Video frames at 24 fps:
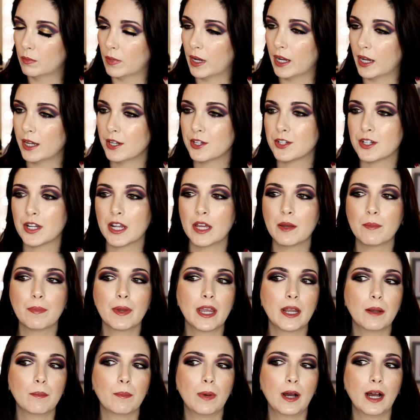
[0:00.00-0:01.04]
my
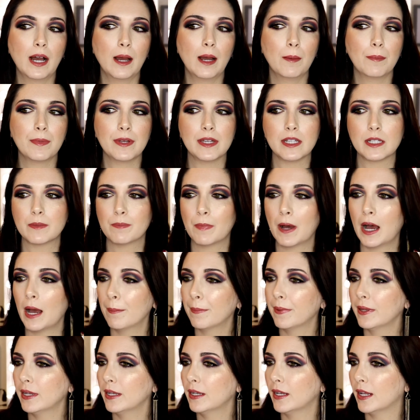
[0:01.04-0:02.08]
champagne pop is
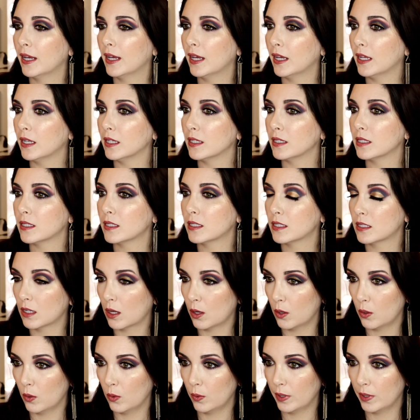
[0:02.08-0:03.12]
popping, and
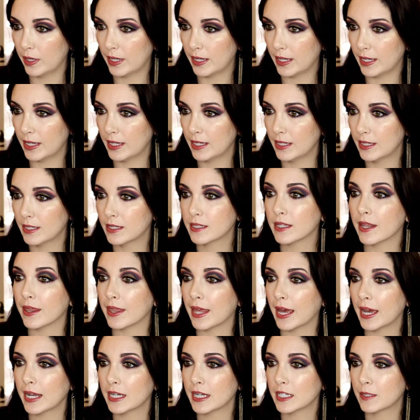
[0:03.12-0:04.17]
so is
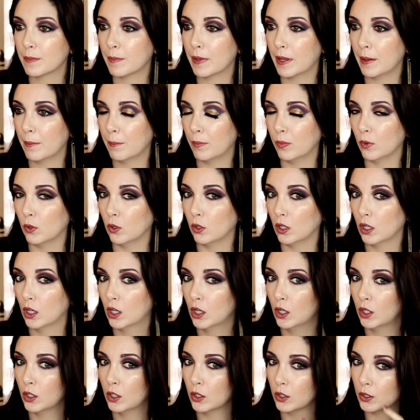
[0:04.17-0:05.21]
that pimple.
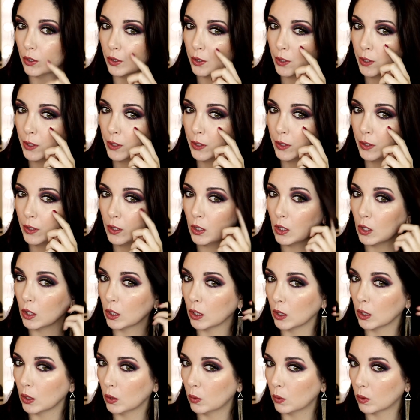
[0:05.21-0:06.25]
Good
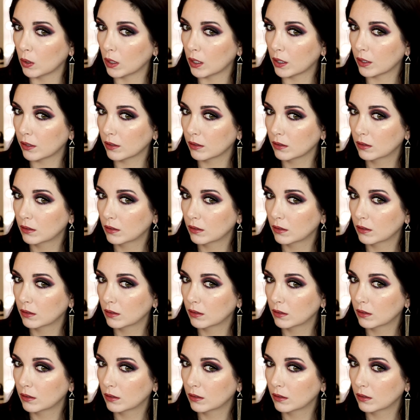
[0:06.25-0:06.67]
lord.